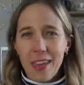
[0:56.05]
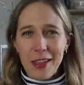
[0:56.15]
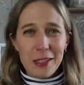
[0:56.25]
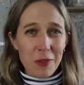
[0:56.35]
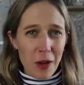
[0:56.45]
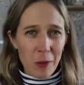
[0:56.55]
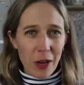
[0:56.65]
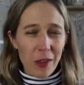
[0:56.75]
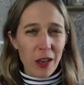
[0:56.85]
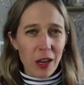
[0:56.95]
Here's the
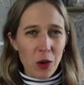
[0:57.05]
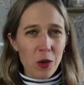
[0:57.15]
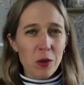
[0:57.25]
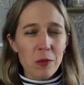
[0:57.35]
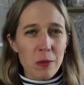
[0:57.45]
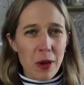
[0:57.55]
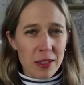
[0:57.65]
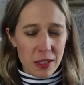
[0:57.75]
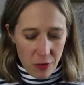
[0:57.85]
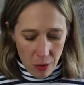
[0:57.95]
fabric that I got from
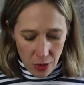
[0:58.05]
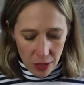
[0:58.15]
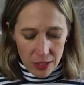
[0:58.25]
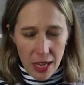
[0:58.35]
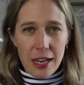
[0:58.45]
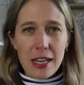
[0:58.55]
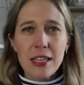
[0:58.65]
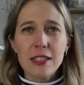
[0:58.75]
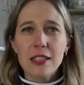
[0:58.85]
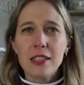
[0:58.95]
Namazi Fabrics, and it
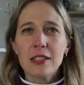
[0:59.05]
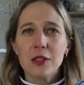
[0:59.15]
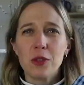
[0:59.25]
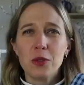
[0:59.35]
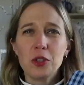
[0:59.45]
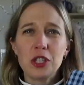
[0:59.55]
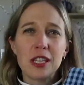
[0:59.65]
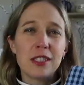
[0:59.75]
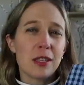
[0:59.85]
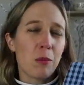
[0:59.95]
is this
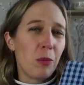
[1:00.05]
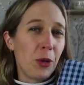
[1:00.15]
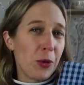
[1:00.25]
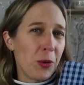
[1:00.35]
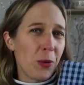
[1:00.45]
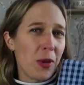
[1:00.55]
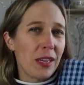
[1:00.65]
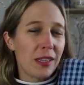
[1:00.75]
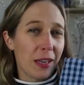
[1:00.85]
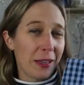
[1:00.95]
gorgeous blue
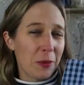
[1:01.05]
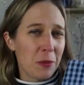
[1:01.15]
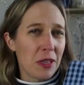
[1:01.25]
gingham